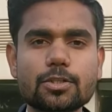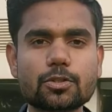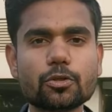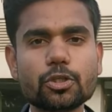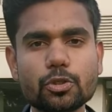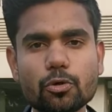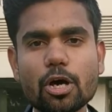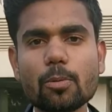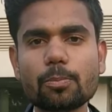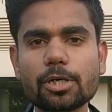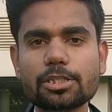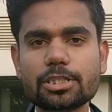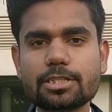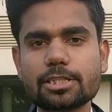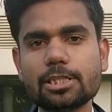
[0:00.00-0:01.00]
So you have
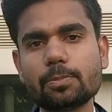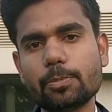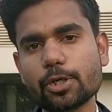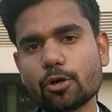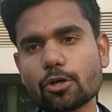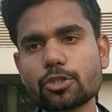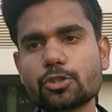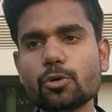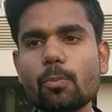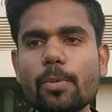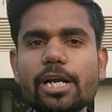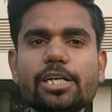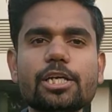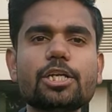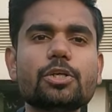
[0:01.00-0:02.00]
purchased it because you
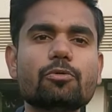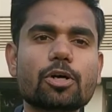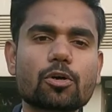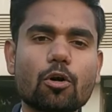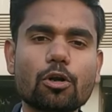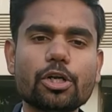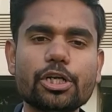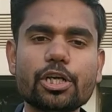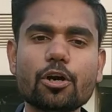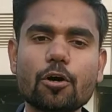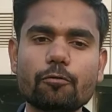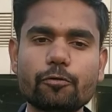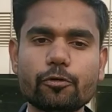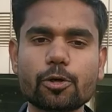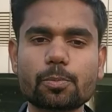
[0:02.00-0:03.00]
maintain your quality
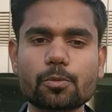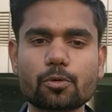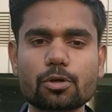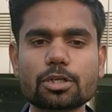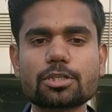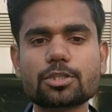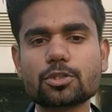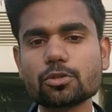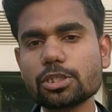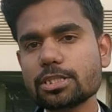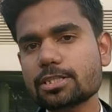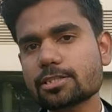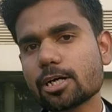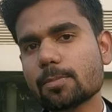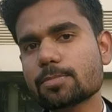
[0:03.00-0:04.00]
of your product. So this
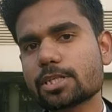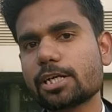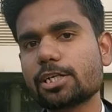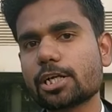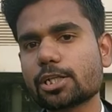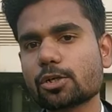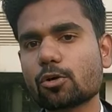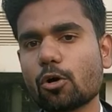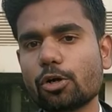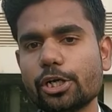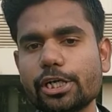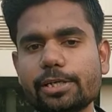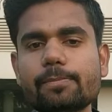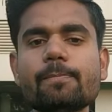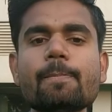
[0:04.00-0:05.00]
comes under the
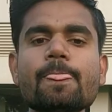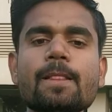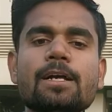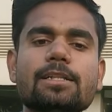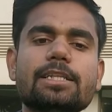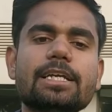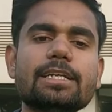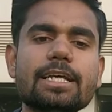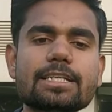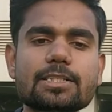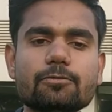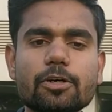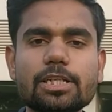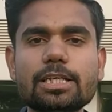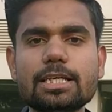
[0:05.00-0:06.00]
quality. Then next
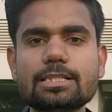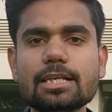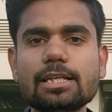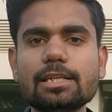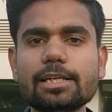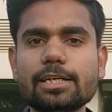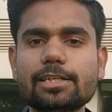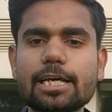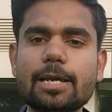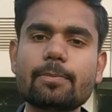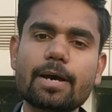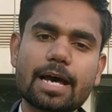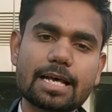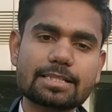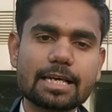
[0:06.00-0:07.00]
one is a lead time.
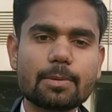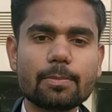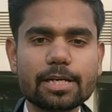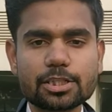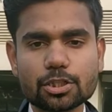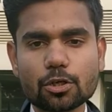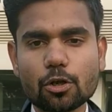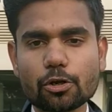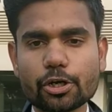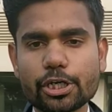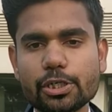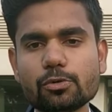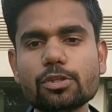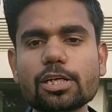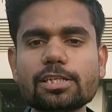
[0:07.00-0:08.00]
As I mentioned
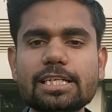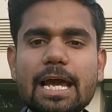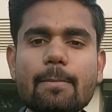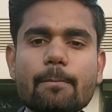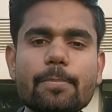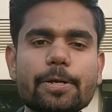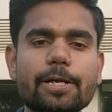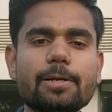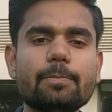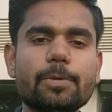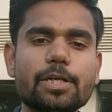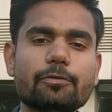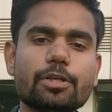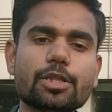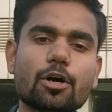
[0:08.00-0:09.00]
already, the time period
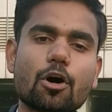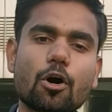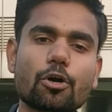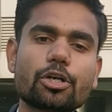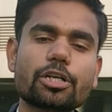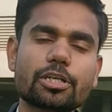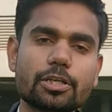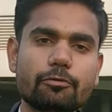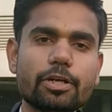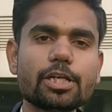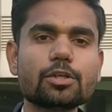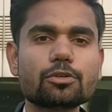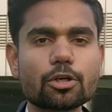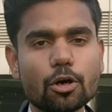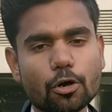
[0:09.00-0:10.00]
between the order given
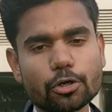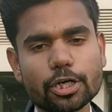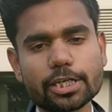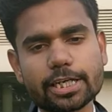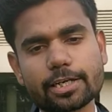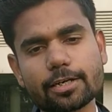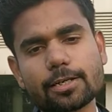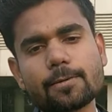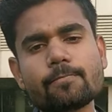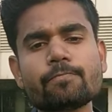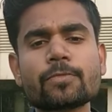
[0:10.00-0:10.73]
to the order taken.